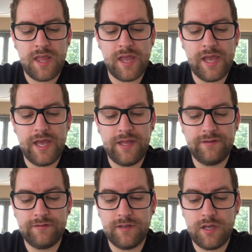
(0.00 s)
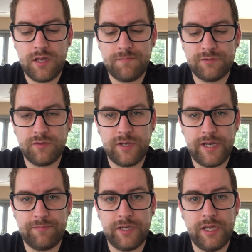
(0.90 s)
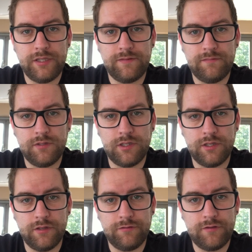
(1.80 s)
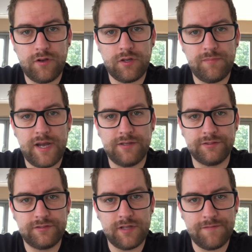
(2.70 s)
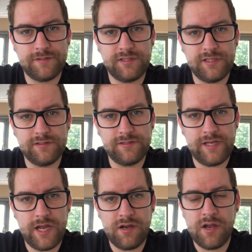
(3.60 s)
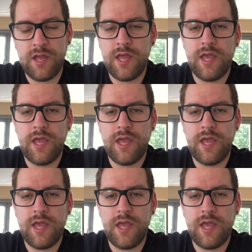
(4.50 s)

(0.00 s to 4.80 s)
And so I had my talk about soft skills there,